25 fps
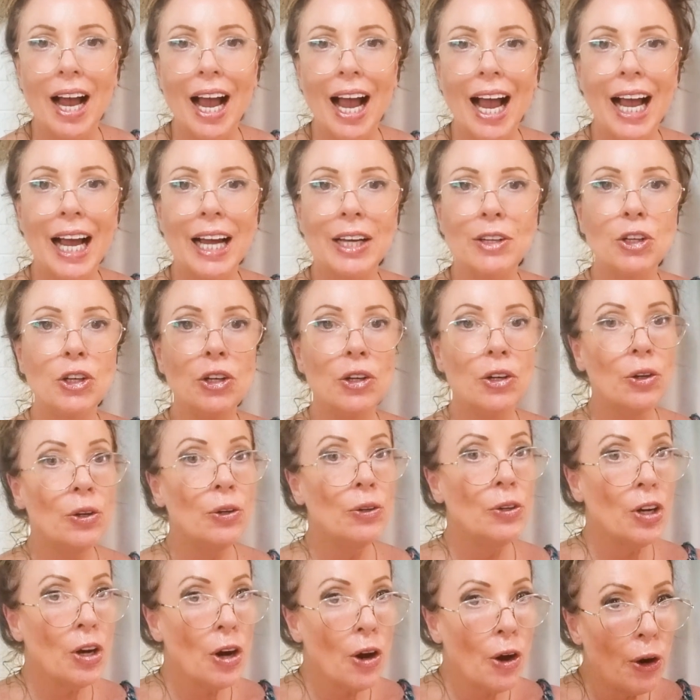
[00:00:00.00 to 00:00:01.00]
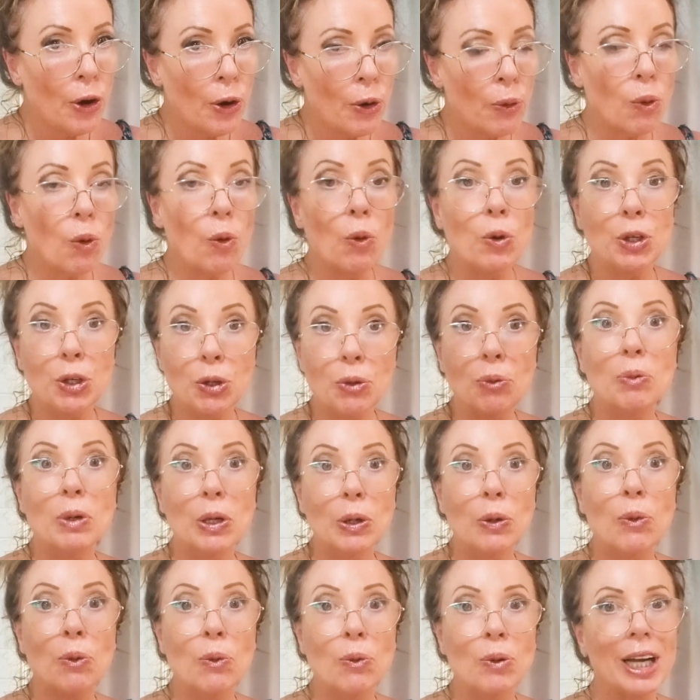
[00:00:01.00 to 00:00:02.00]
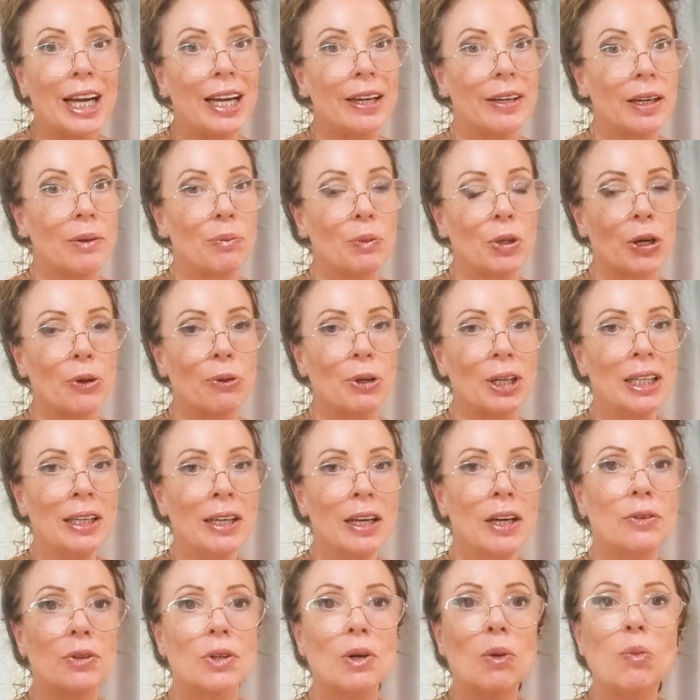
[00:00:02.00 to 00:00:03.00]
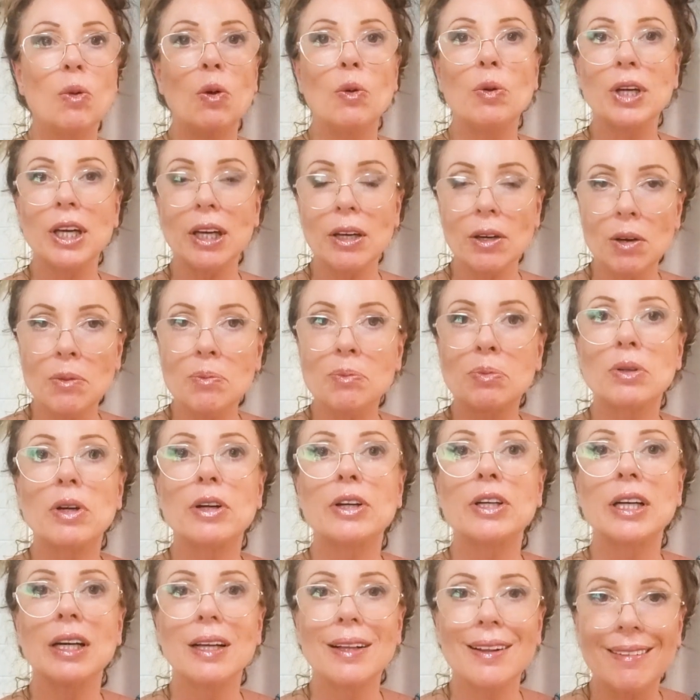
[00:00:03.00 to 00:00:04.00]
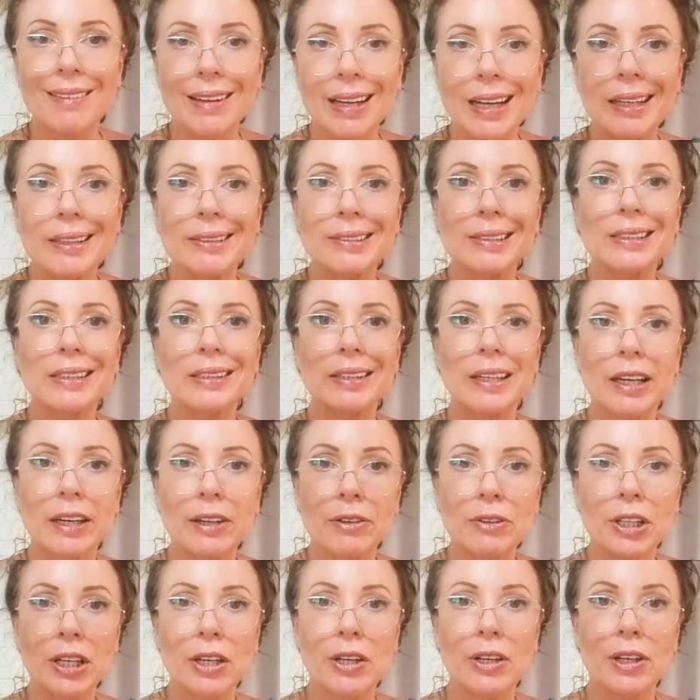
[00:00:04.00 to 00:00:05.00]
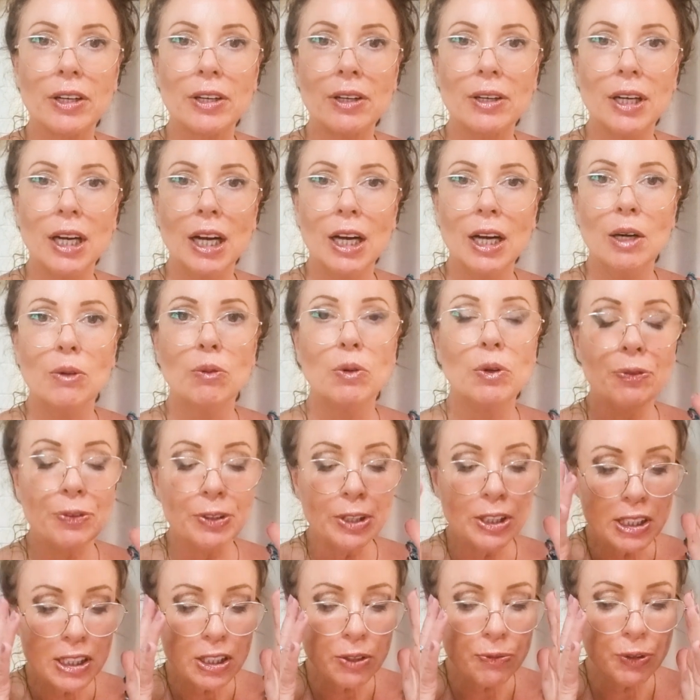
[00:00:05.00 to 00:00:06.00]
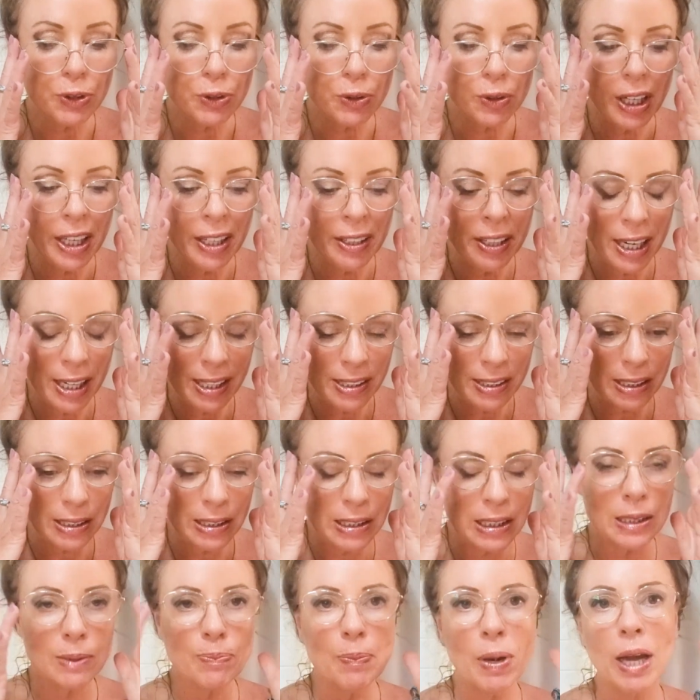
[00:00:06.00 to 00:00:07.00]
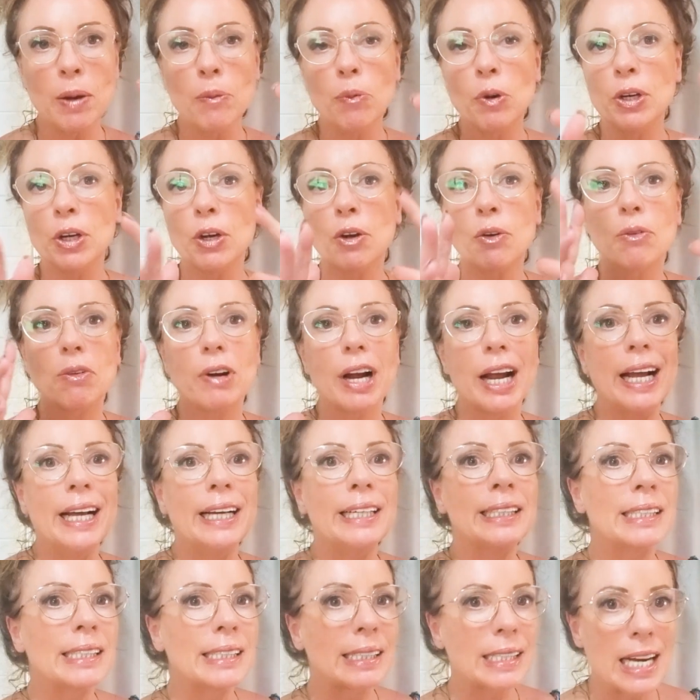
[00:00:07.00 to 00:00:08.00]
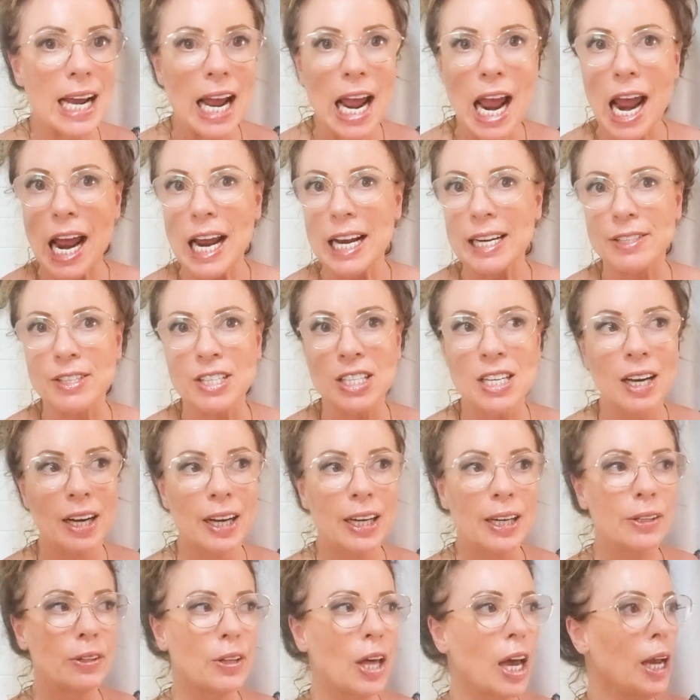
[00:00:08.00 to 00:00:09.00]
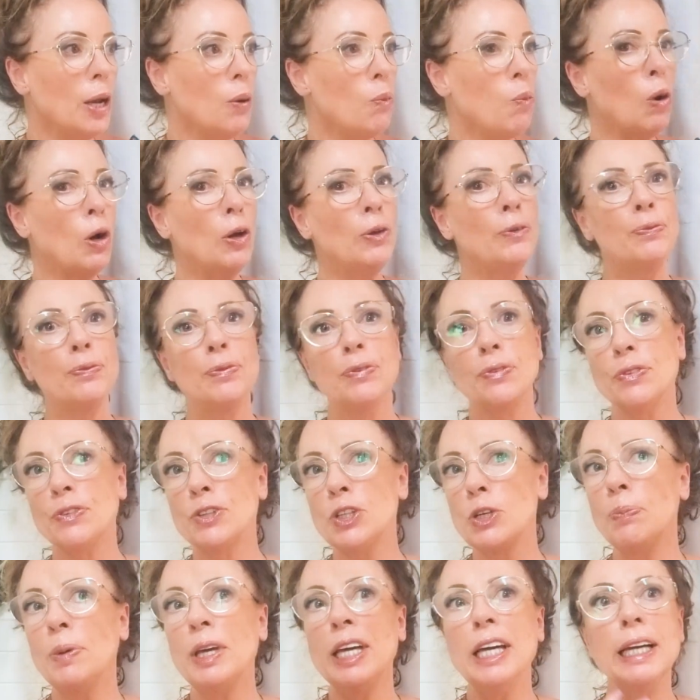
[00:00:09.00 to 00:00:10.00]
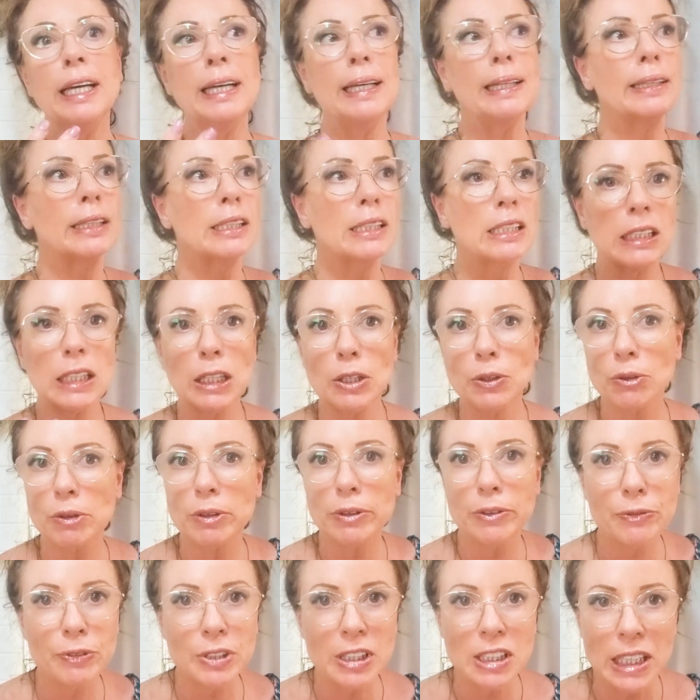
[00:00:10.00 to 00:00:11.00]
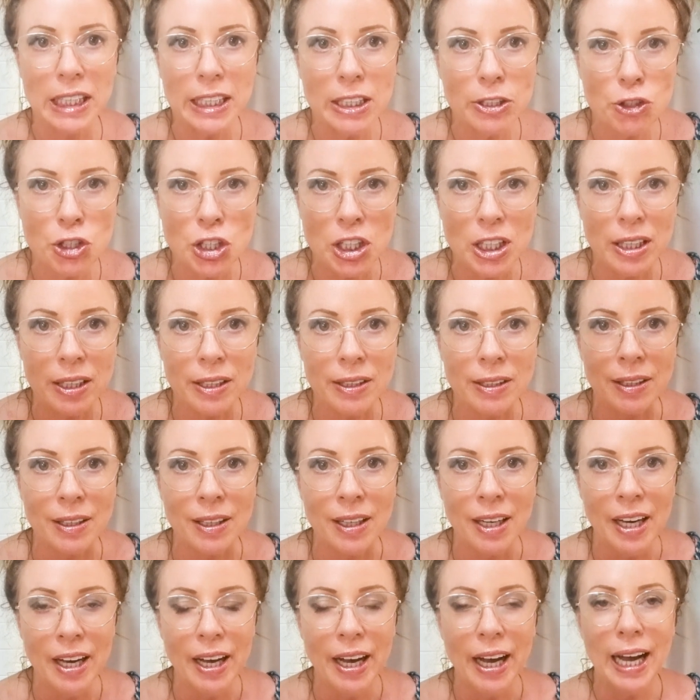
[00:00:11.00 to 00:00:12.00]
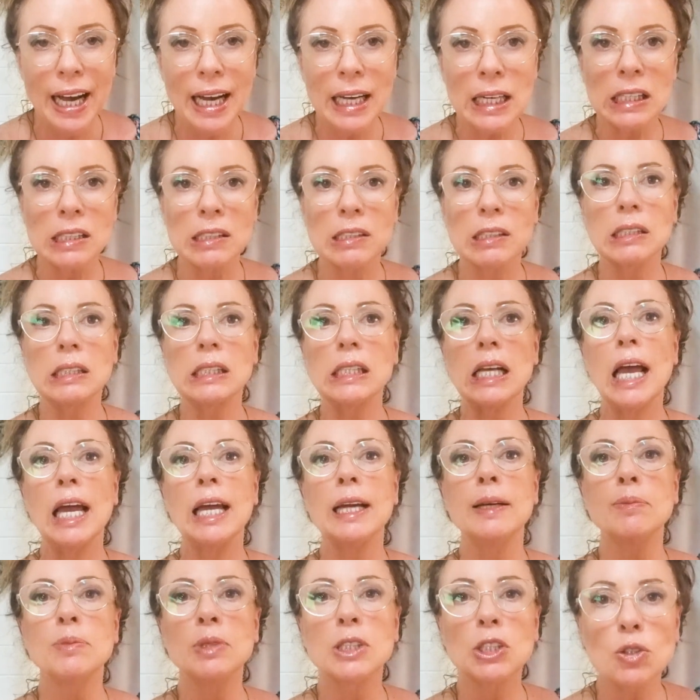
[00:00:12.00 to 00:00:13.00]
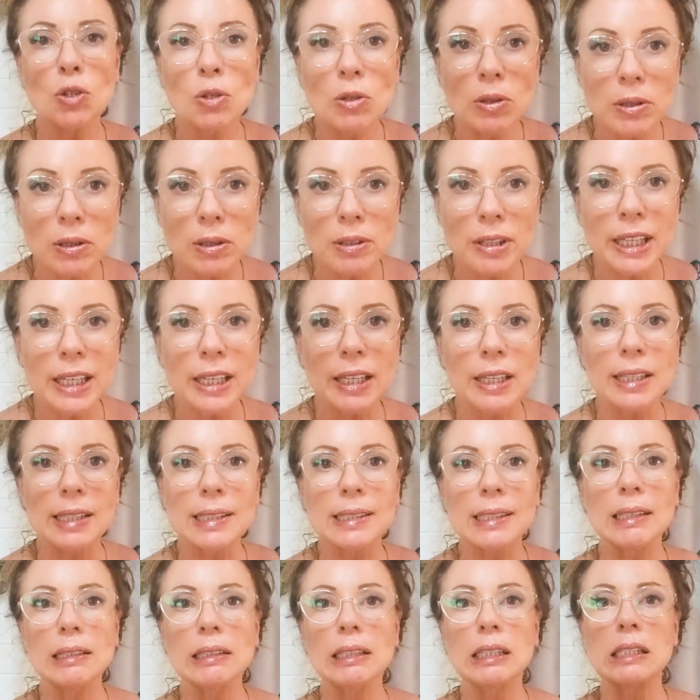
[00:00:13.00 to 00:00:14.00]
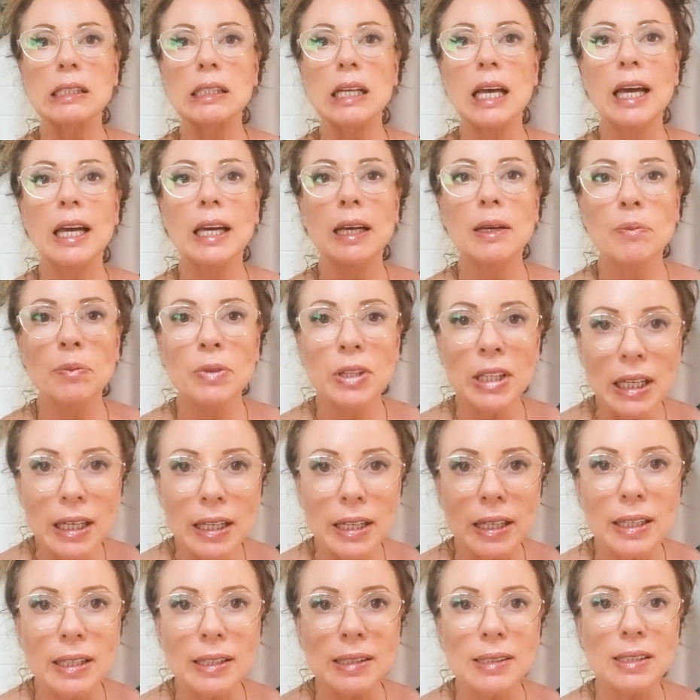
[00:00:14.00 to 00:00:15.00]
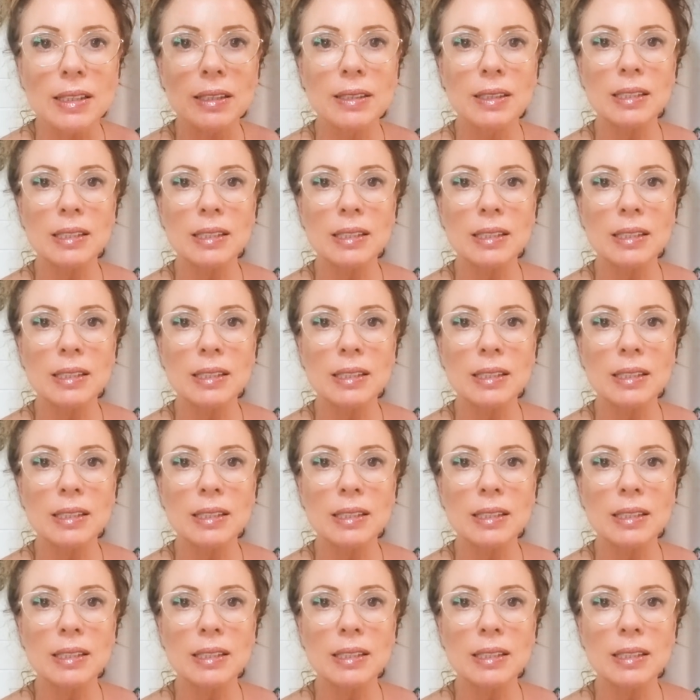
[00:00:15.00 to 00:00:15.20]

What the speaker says: And you know, or you will end up knowing, the walking on broken glass scenario. Well, first of all, a narcissist may want a grandstand. They want to be the center of attention, and it's the same stories and the same things and